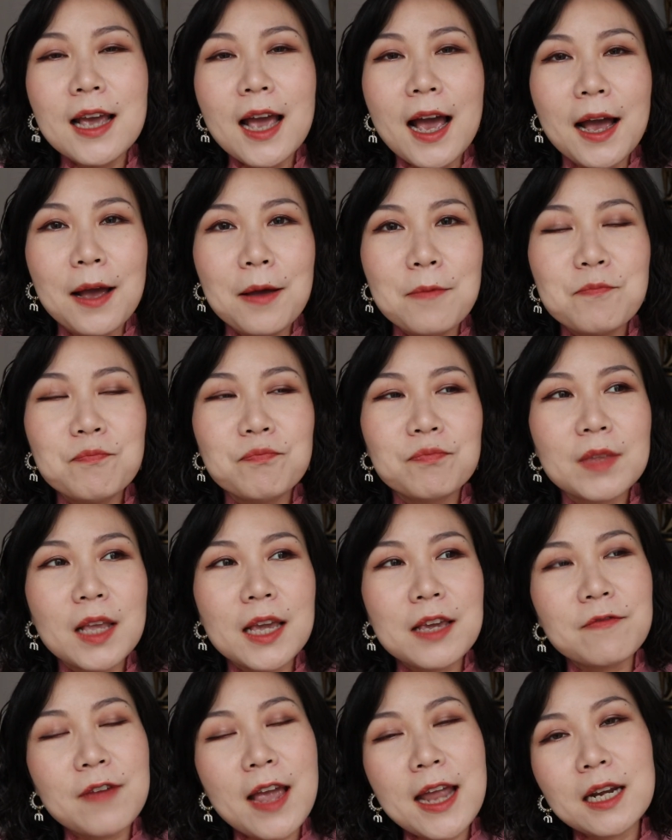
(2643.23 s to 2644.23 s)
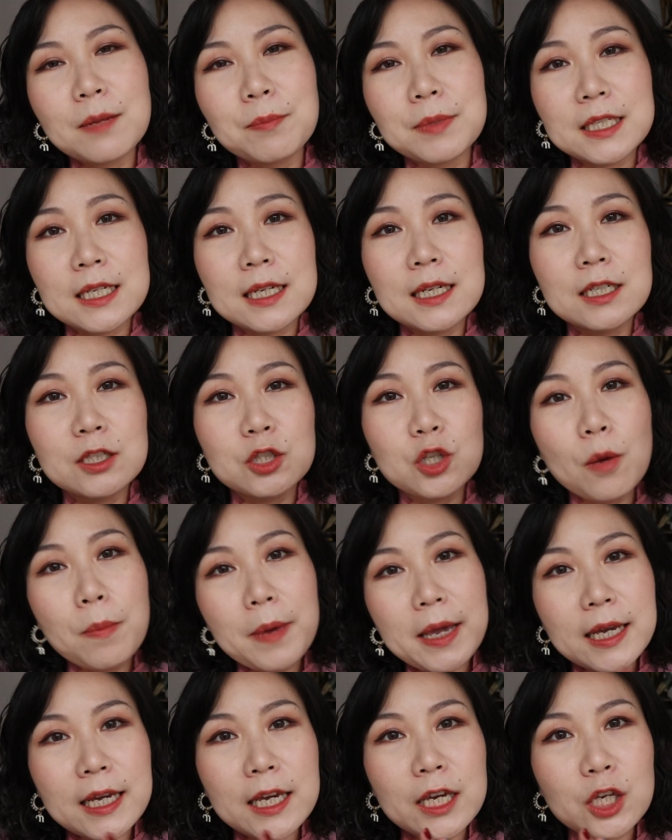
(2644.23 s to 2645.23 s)
If any particular
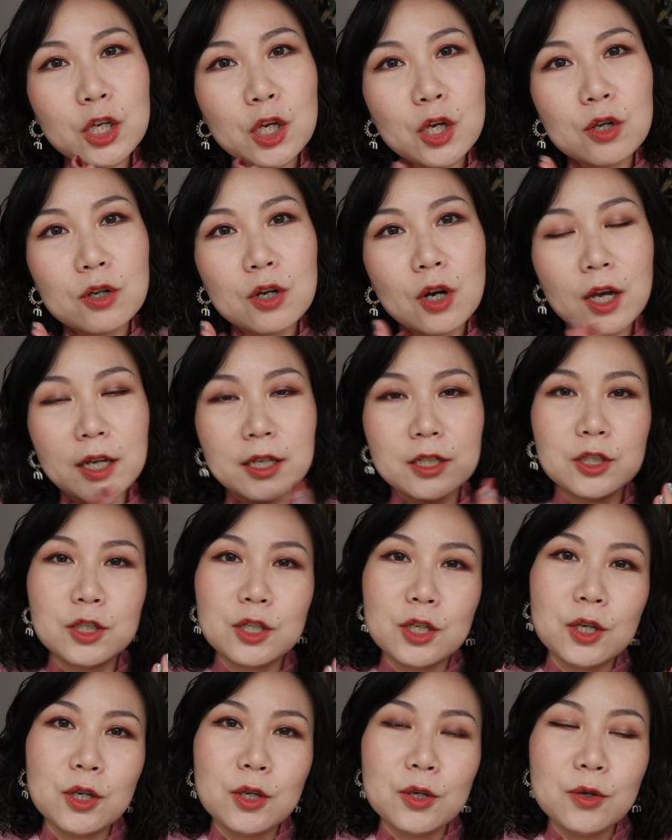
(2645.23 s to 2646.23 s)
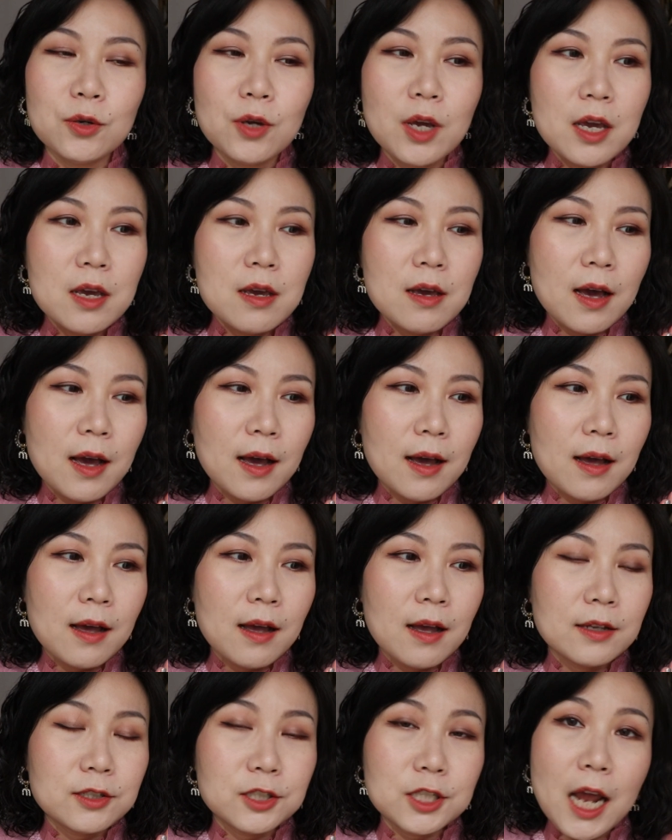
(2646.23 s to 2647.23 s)
topic you like to
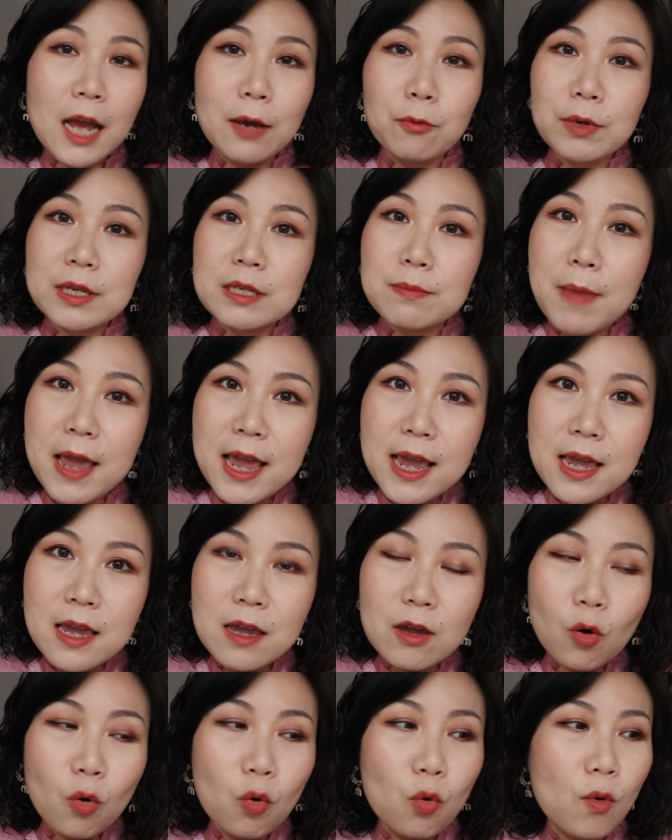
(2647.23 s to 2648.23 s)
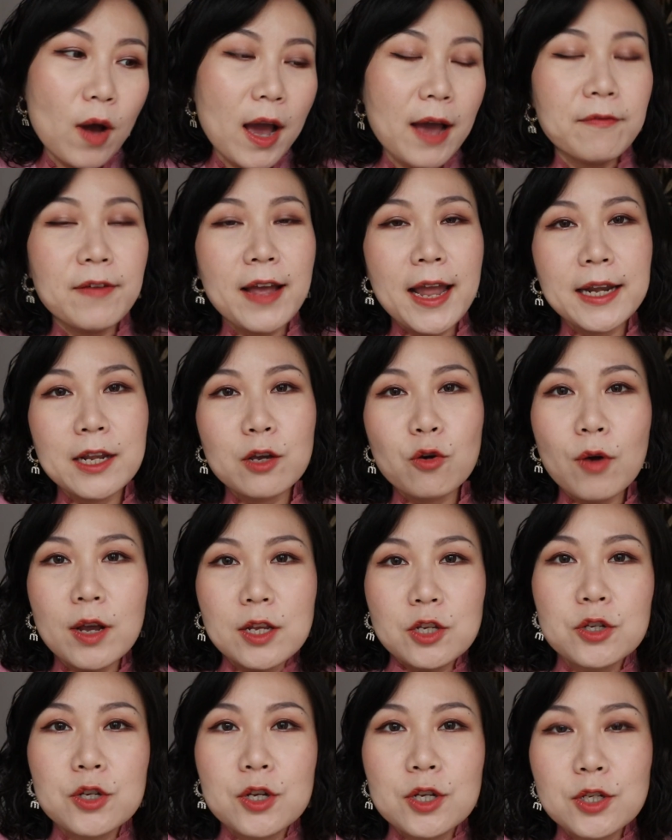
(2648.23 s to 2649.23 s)
chat with me or have any
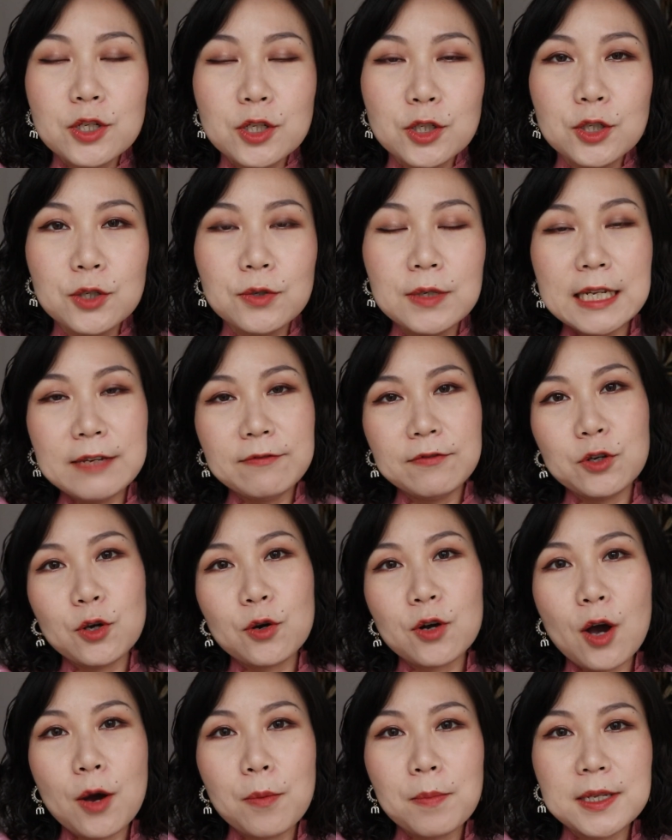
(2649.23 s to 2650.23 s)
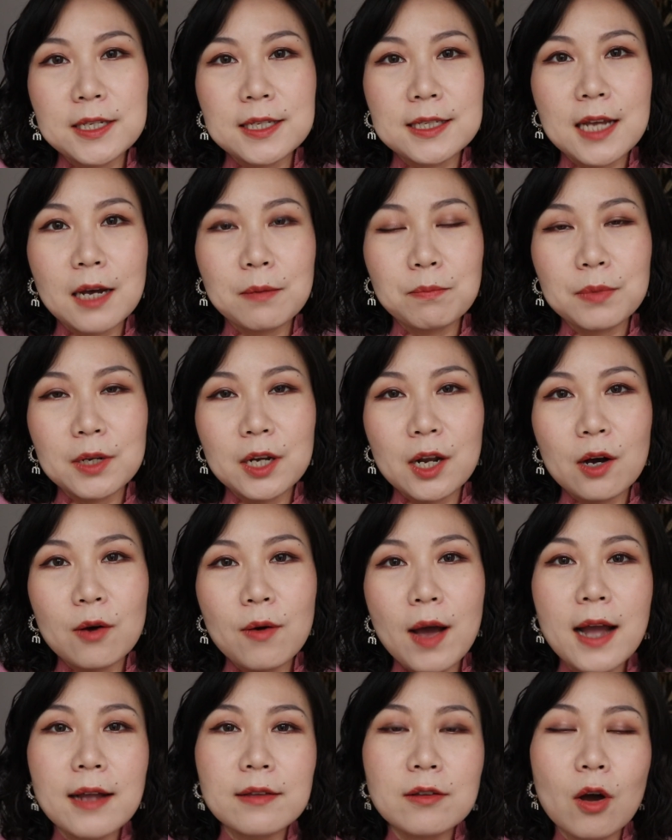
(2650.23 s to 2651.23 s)
questions, do leave your comments down below,
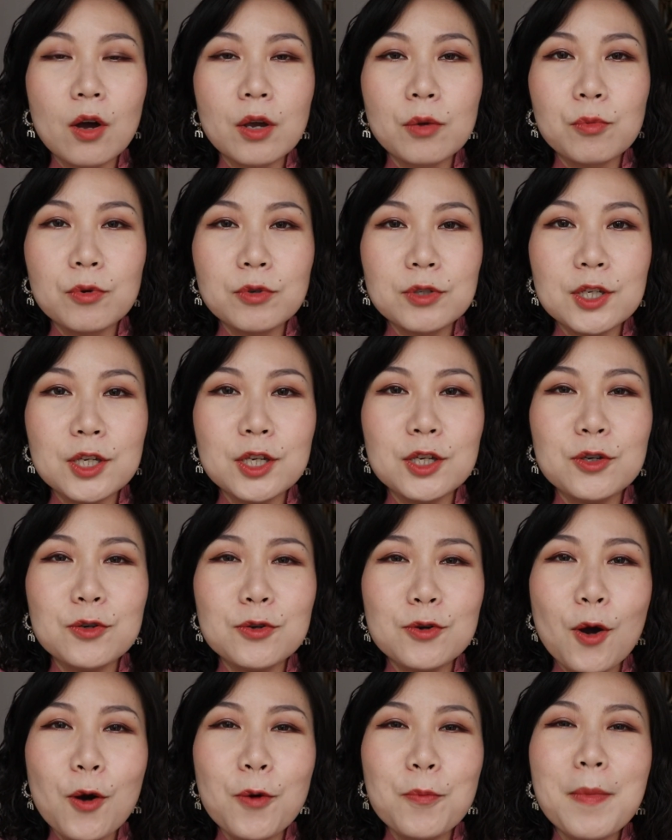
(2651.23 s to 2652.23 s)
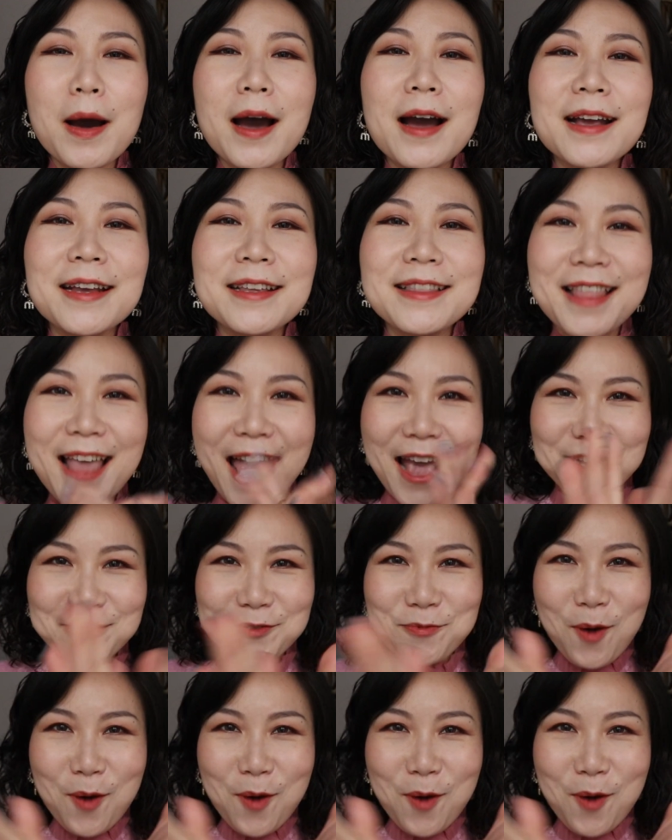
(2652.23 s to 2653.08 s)
and I will see you on my next